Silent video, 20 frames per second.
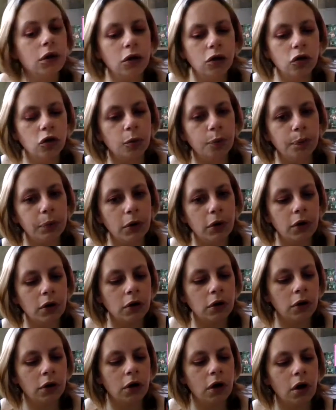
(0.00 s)
the
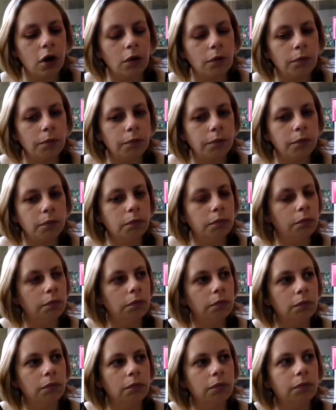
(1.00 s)
book,
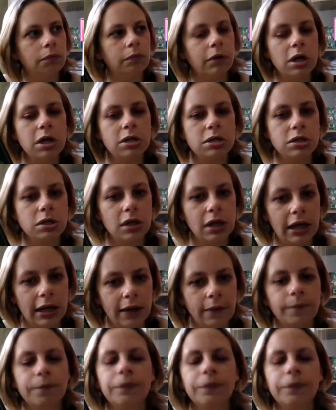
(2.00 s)
personally.